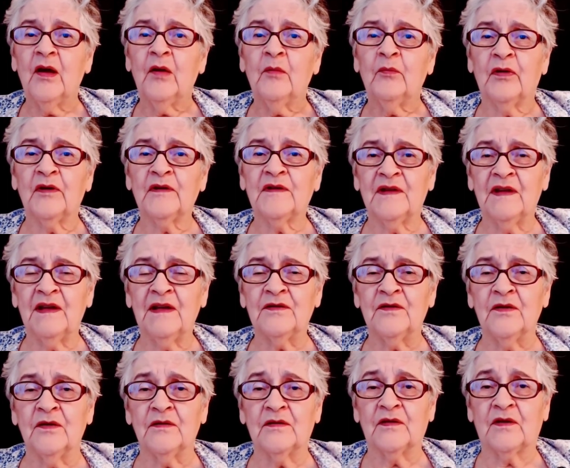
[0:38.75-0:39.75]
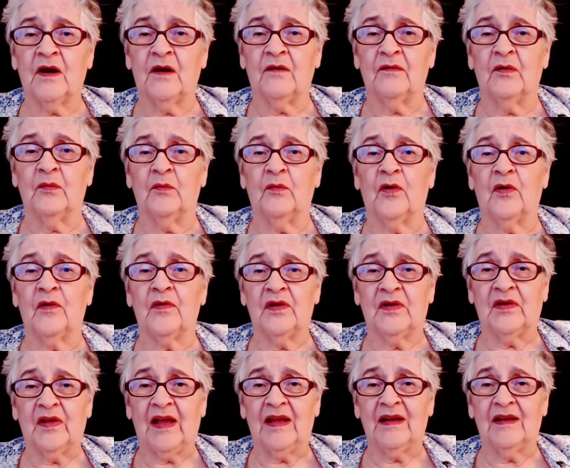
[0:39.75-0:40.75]
Procedures cover more the
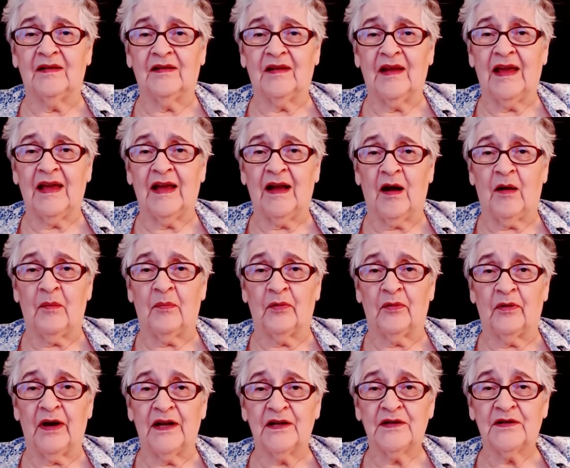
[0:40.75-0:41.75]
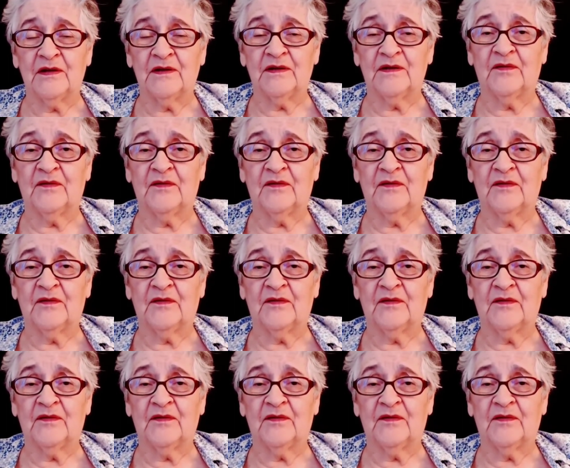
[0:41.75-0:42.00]
day-to-day operations.